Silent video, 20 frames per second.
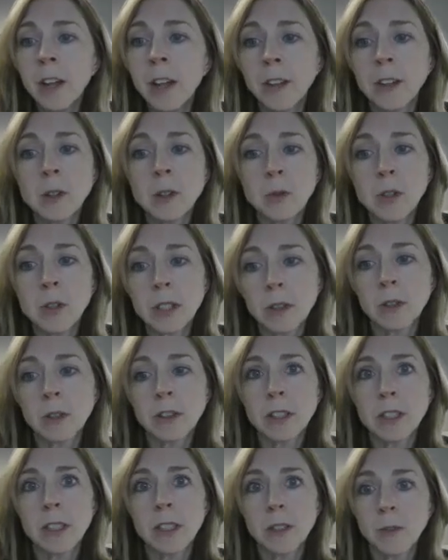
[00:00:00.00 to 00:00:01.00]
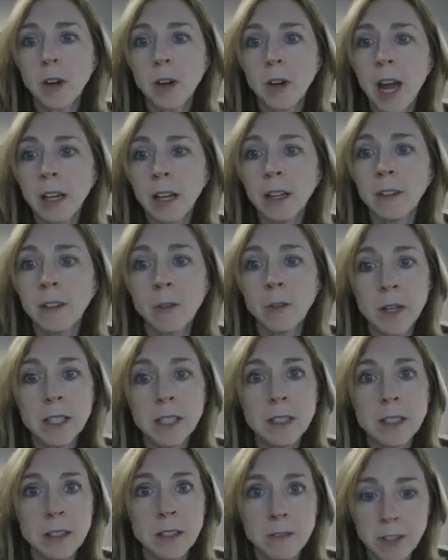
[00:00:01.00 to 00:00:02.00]
There's resources for adding
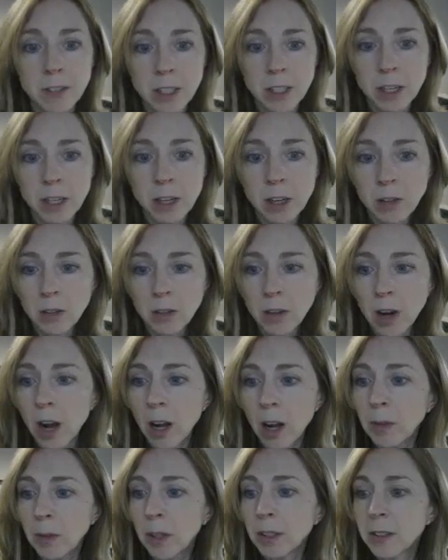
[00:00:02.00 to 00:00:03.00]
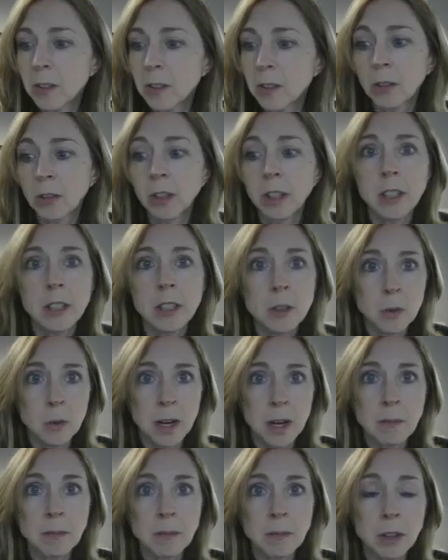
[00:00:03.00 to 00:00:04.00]
voice and video. You can certainly use
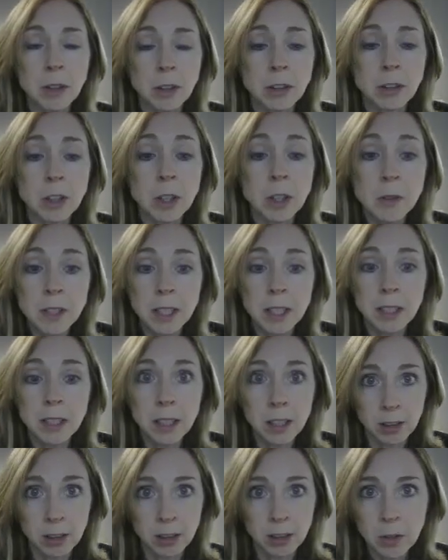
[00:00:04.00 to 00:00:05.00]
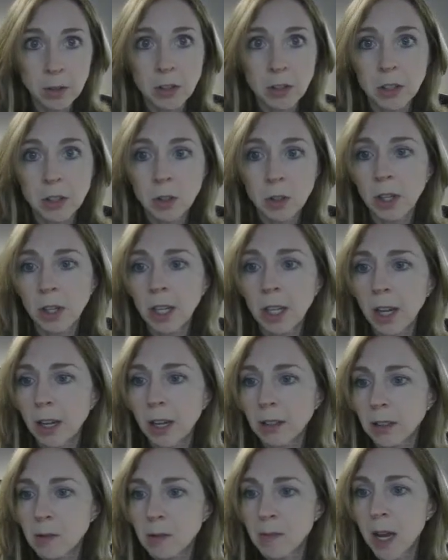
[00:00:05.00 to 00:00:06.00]
what I'm using here, which is
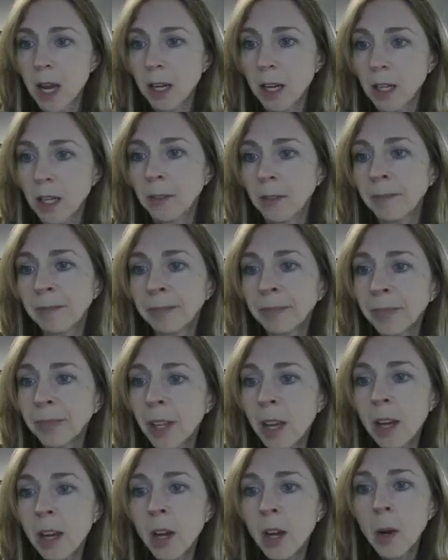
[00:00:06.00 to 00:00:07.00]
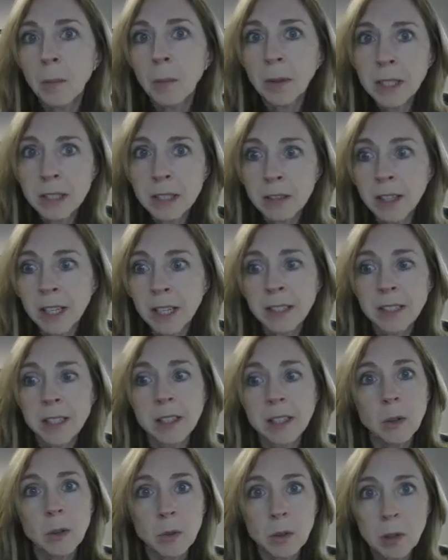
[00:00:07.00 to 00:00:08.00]
Screencast-O-Matic. Please glance
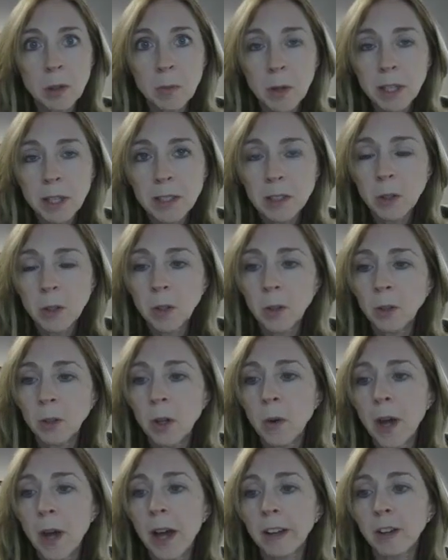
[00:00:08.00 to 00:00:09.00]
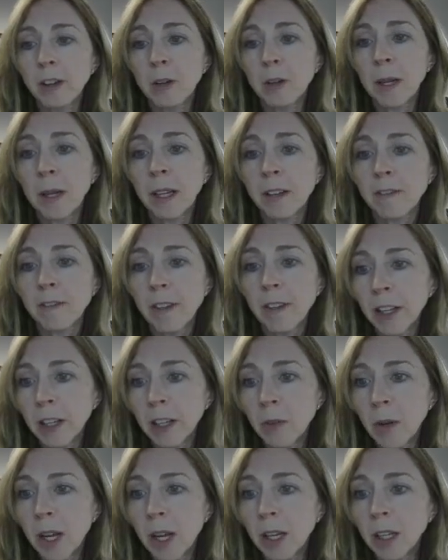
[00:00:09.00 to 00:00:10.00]
at the rubric so you'll know how you're being
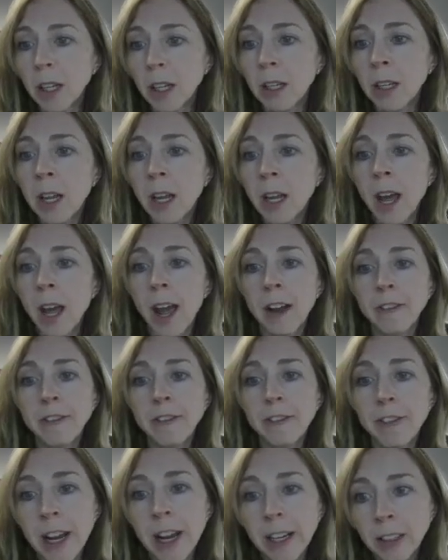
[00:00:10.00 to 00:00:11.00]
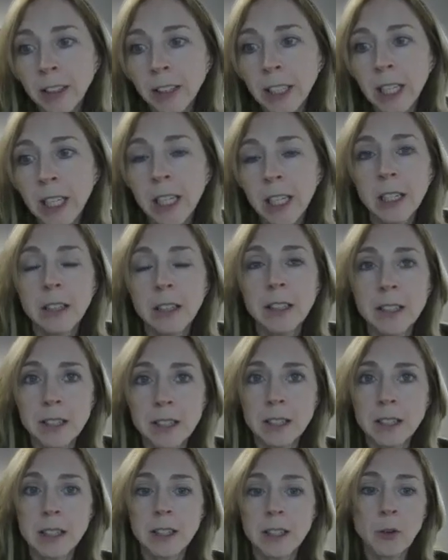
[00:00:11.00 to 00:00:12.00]
evaluated. And finally,
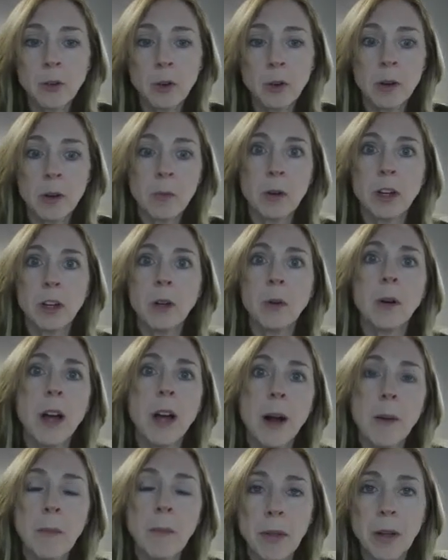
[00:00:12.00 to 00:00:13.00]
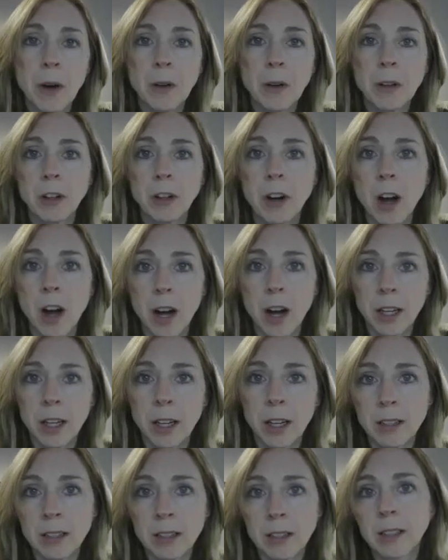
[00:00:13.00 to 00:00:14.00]
this is the forum where you'll upload your
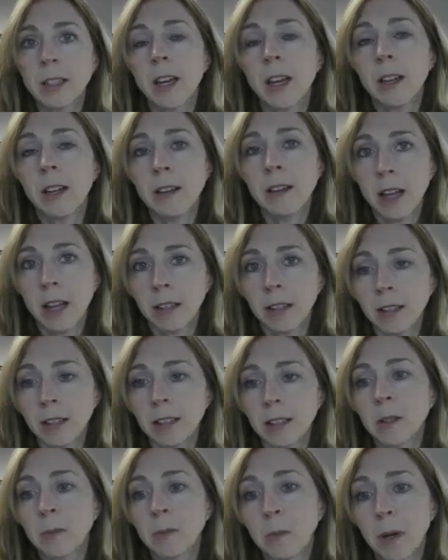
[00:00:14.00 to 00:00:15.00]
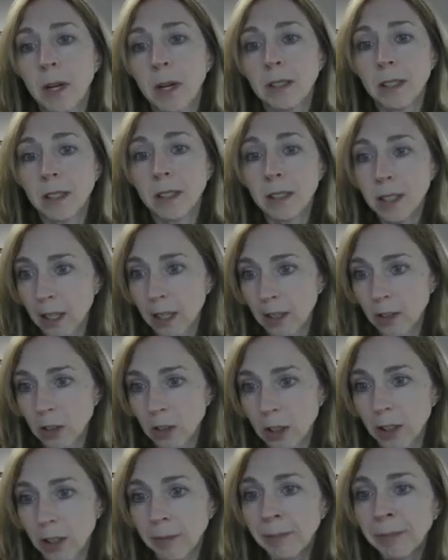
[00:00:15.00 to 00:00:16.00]
audience analysis
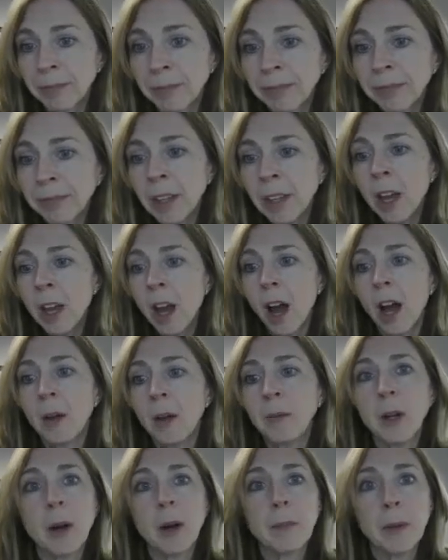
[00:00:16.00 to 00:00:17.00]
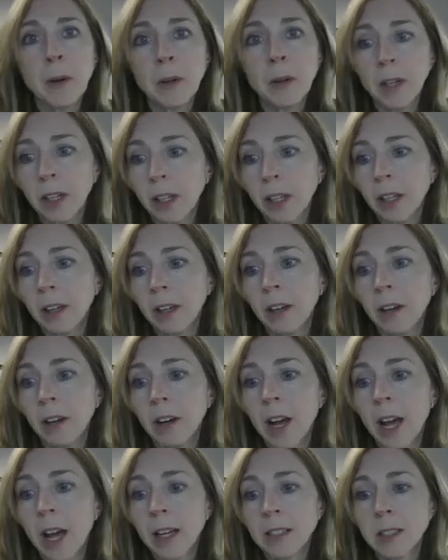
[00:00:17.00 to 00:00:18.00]
presentation. You upload it
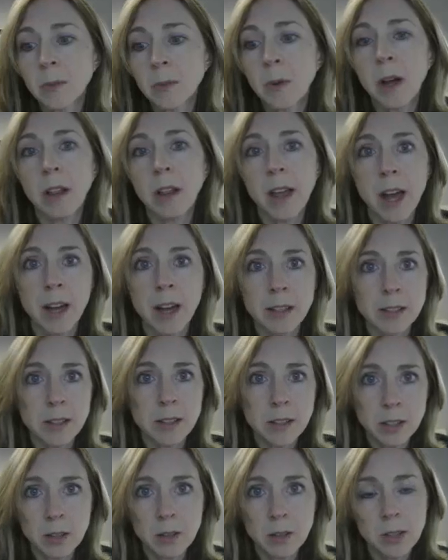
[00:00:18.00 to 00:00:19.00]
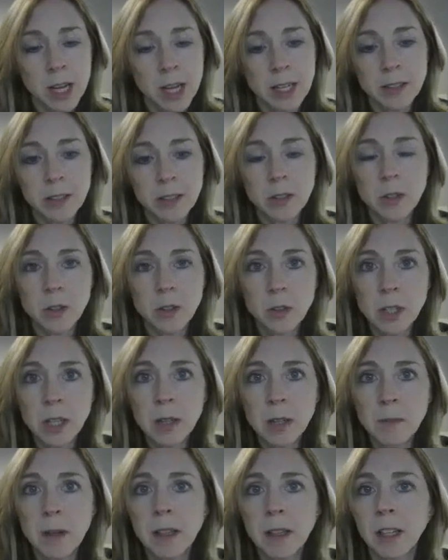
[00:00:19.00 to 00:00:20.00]
here as well as to
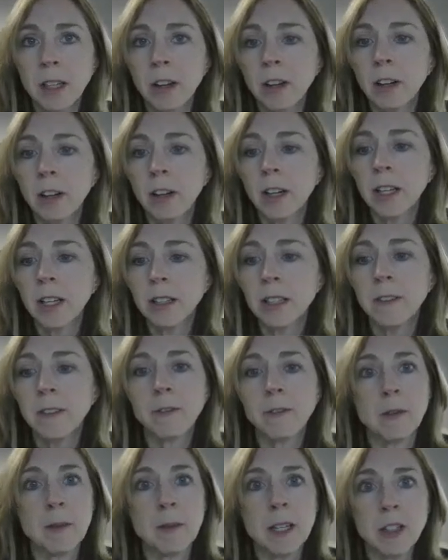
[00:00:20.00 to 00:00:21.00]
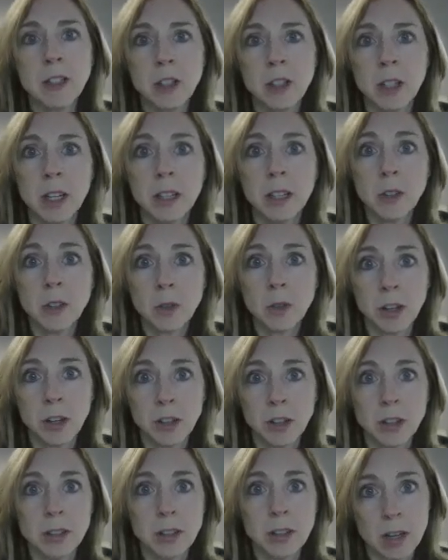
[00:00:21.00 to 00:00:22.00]
TaskStream, and there is information and
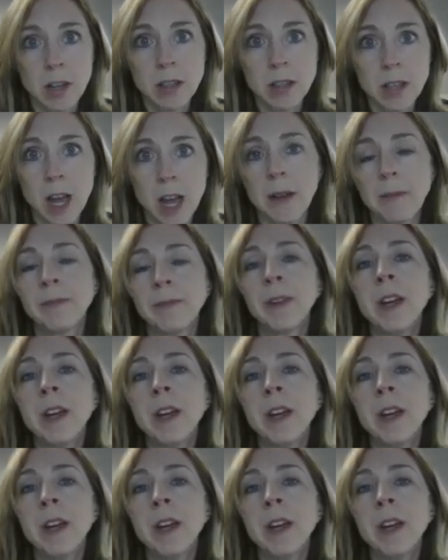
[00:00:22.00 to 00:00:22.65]
instructions on that.